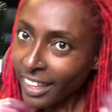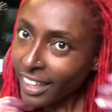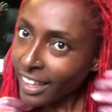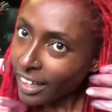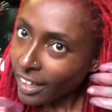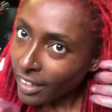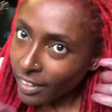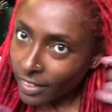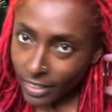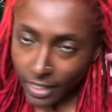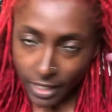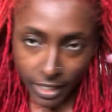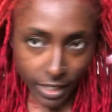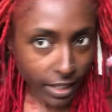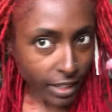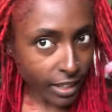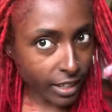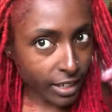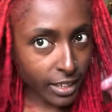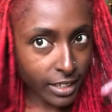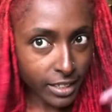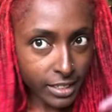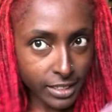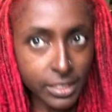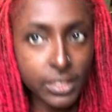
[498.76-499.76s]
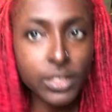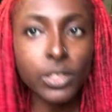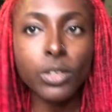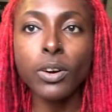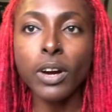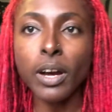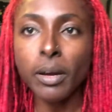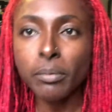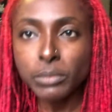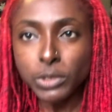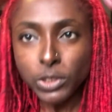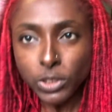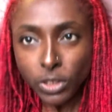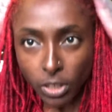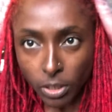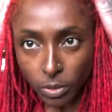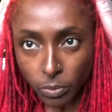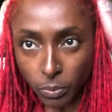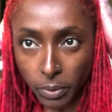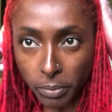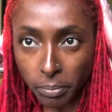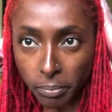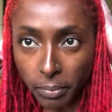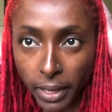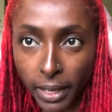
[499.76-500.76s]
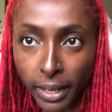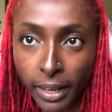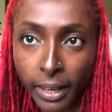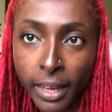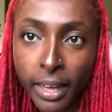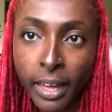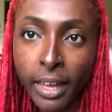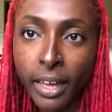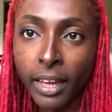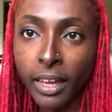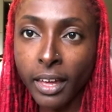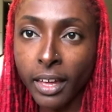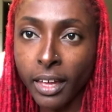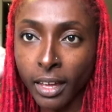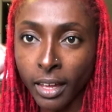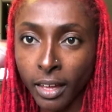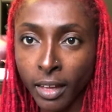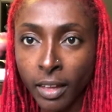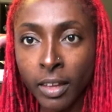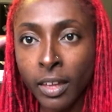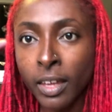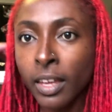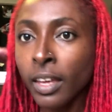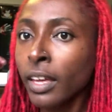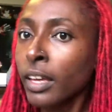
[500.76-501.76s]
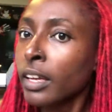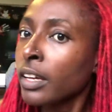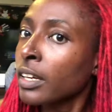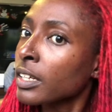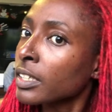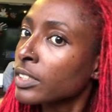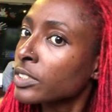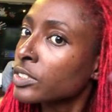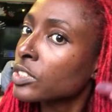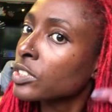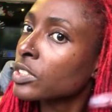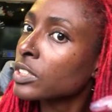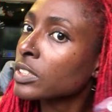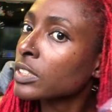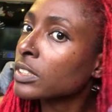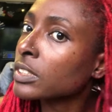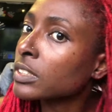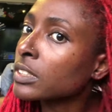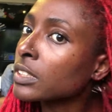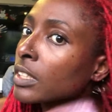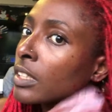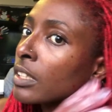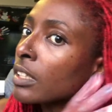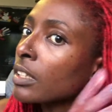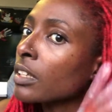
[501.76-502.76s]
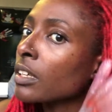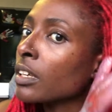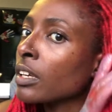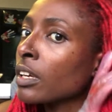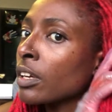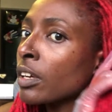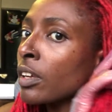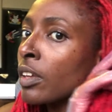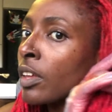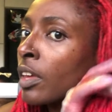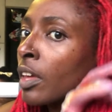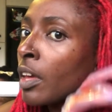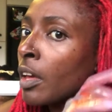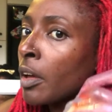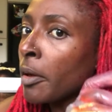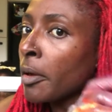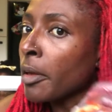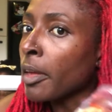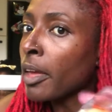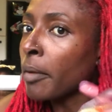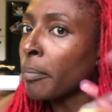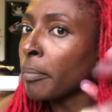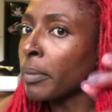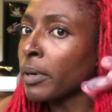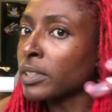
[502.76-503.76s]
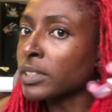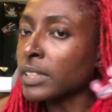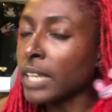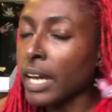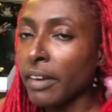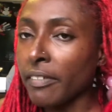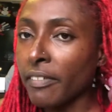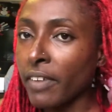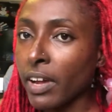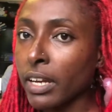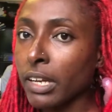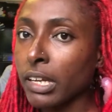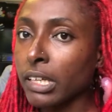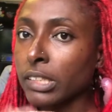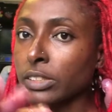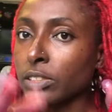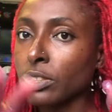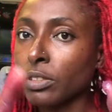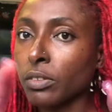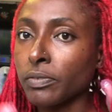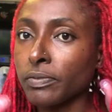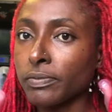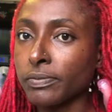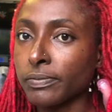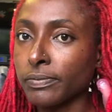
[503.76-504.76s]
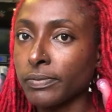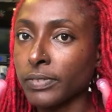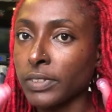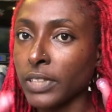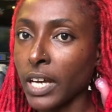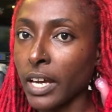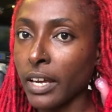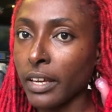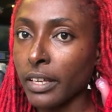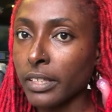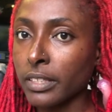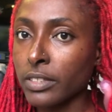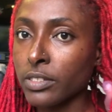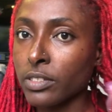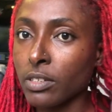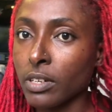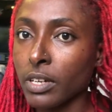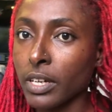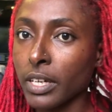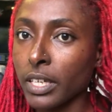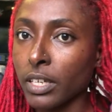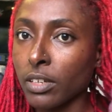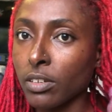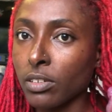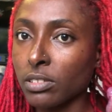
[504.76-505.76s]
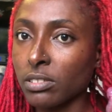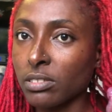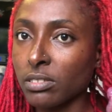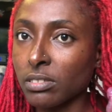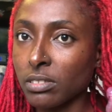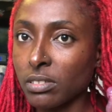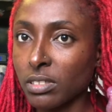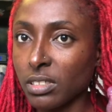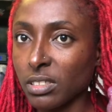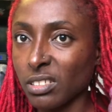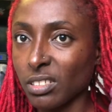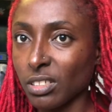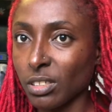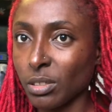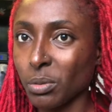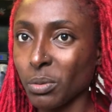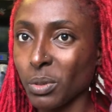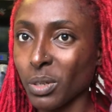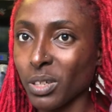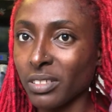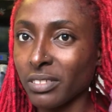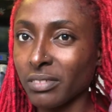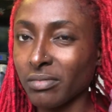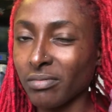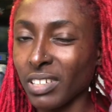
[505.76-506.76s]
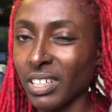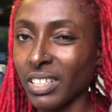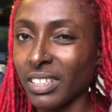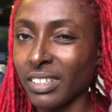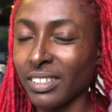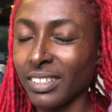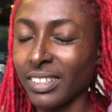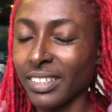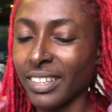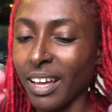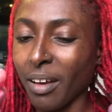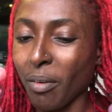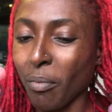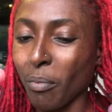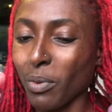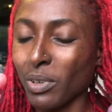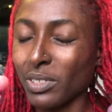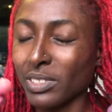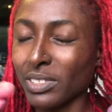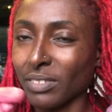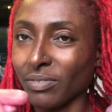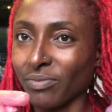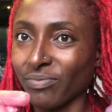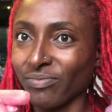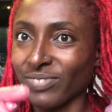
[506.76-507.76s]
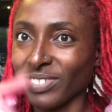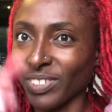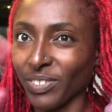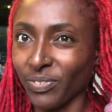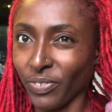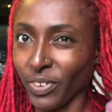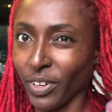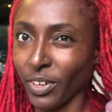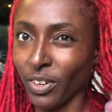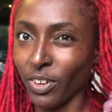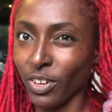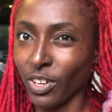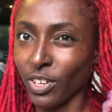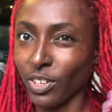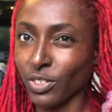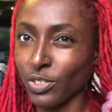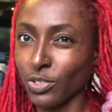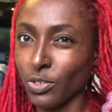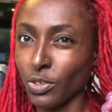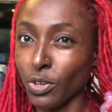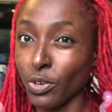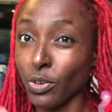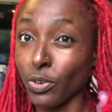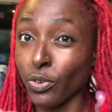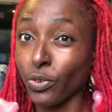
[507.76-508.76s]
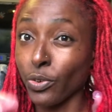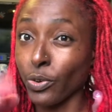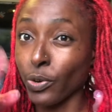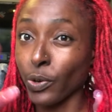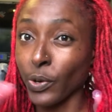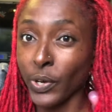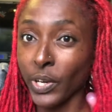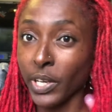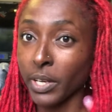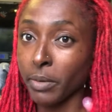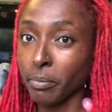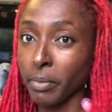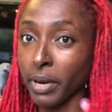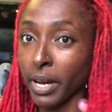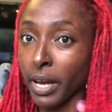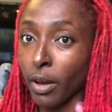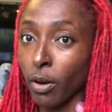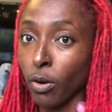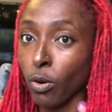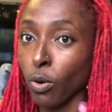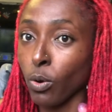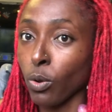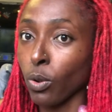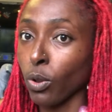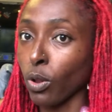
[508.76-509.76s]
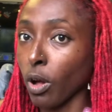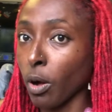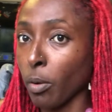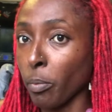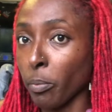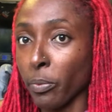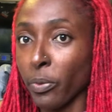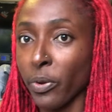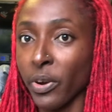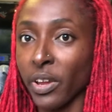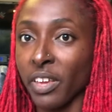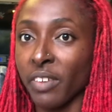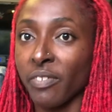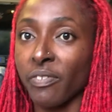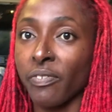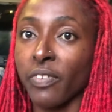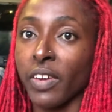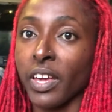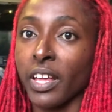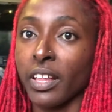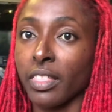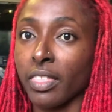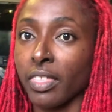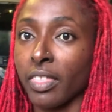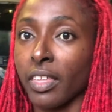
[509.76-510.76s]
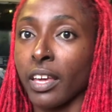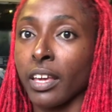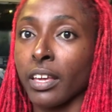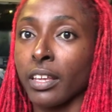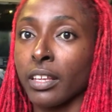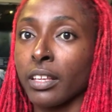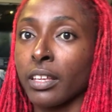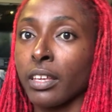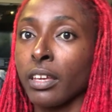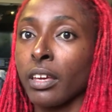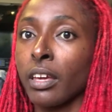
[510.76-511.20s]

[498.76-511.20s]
Okay, so I'm done with my hair, as you can see, but I ran out of dye, so I got a new one, and that was a different color, so it ruined my whole ombre effect thing.